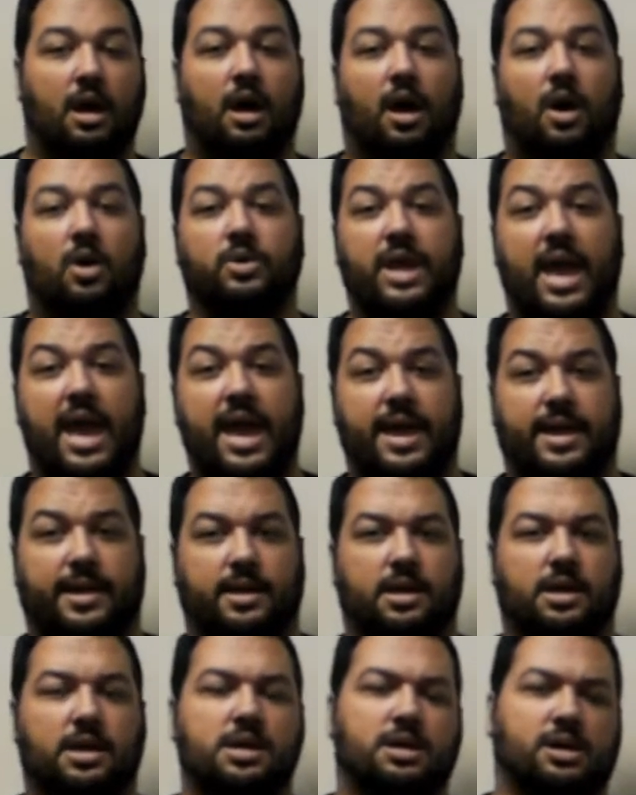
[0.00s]
Okay,
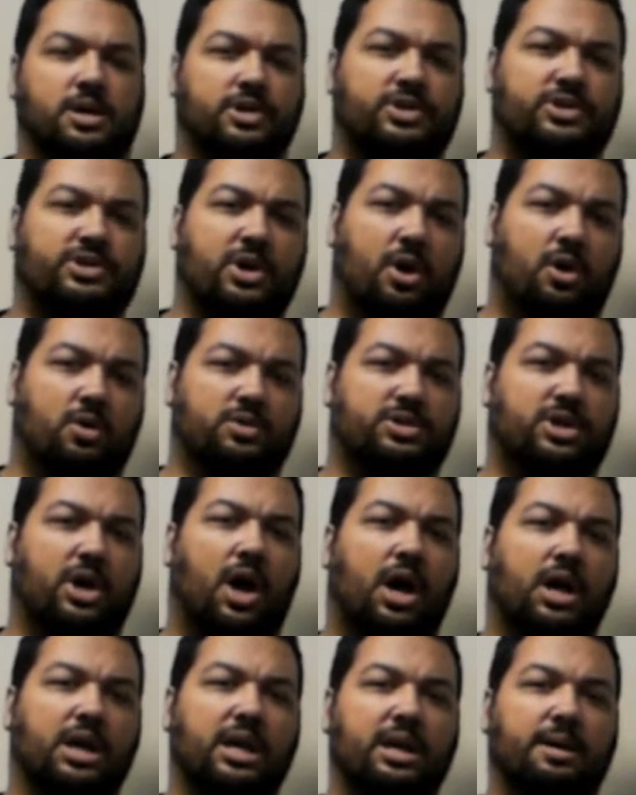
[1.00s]
so
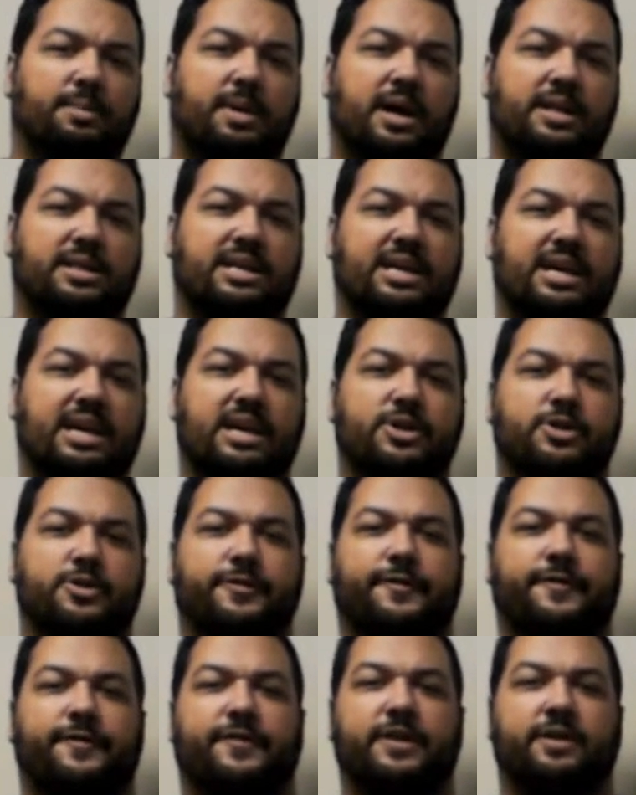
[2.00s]
talking about the
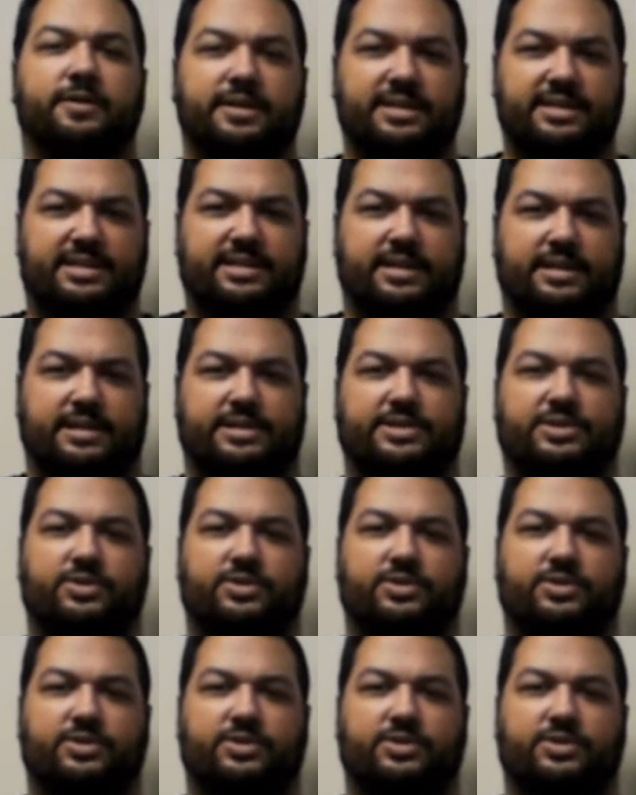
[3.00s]
interferences